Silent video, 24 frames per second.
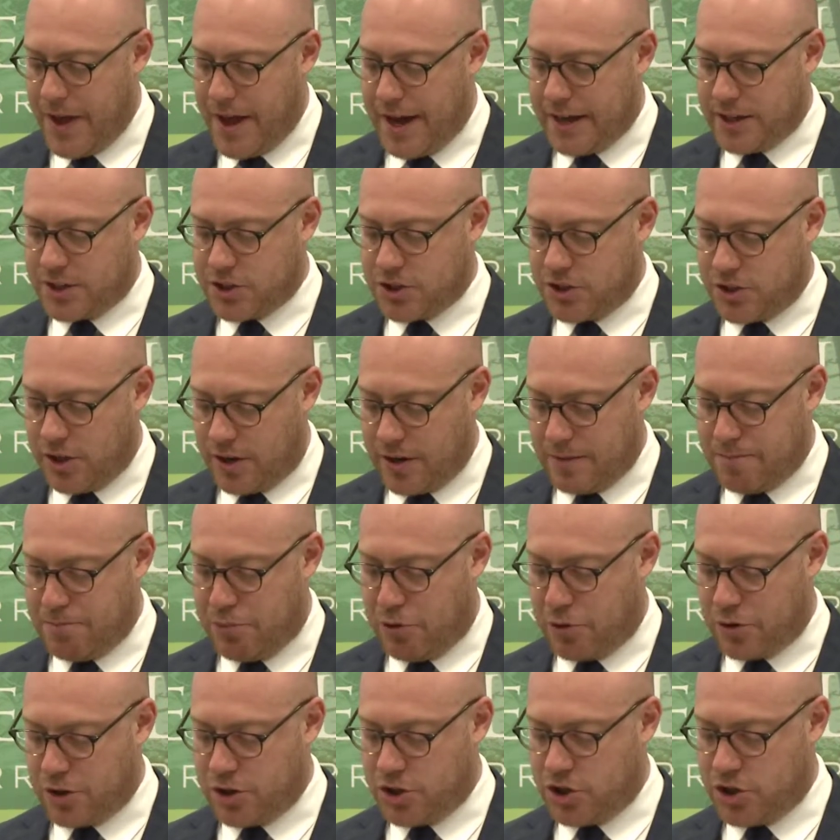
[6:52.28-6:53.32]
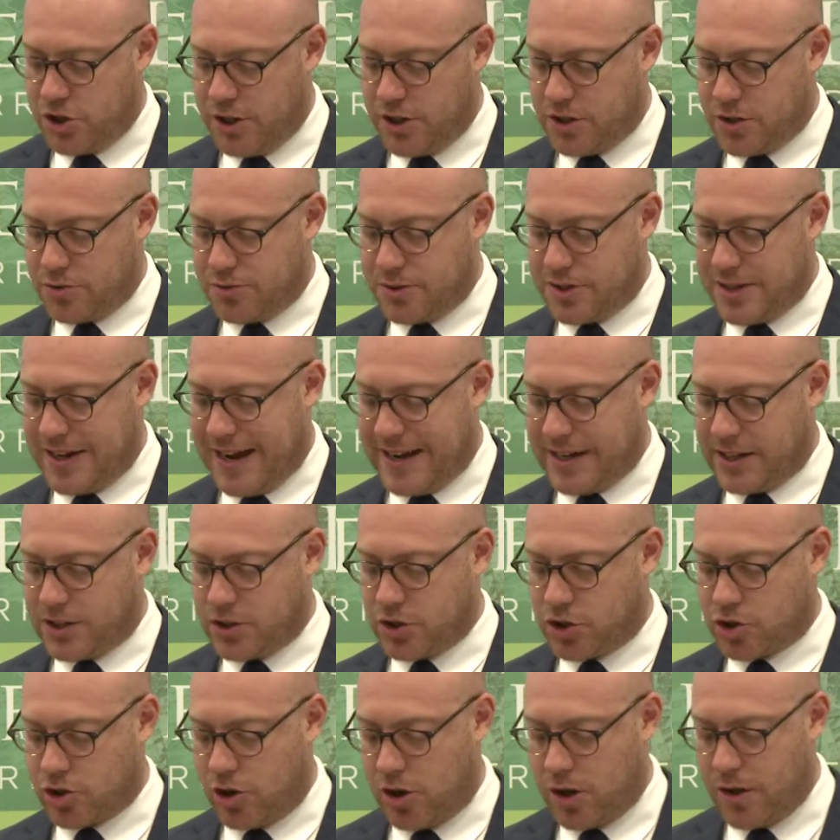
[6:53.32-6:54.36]
It does not import a duty to retain
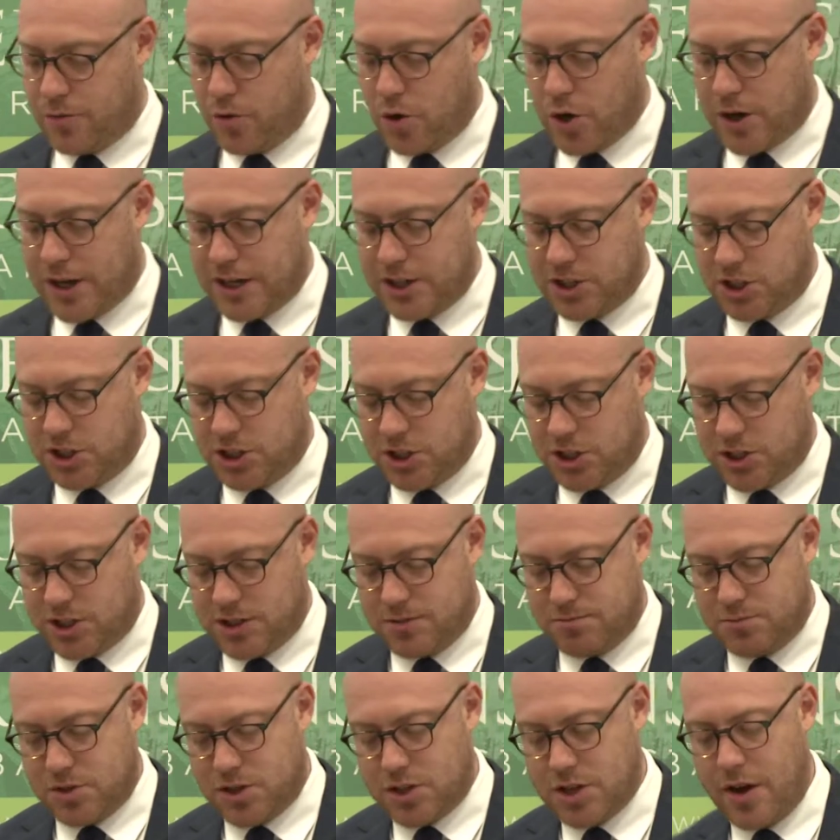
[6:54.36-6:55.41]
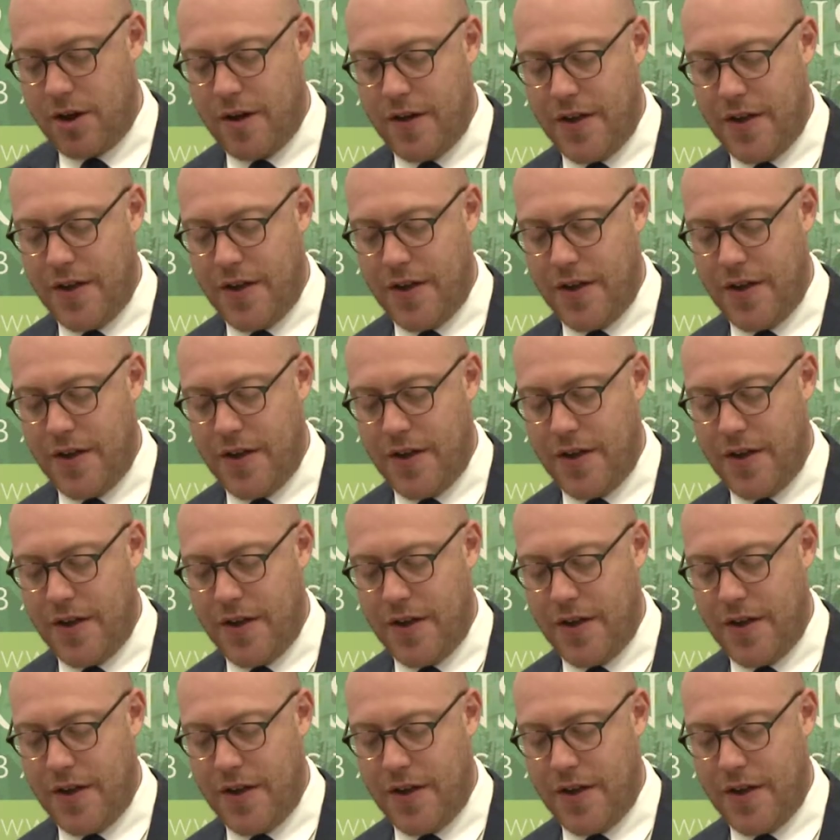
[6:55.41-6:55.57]
control of working systems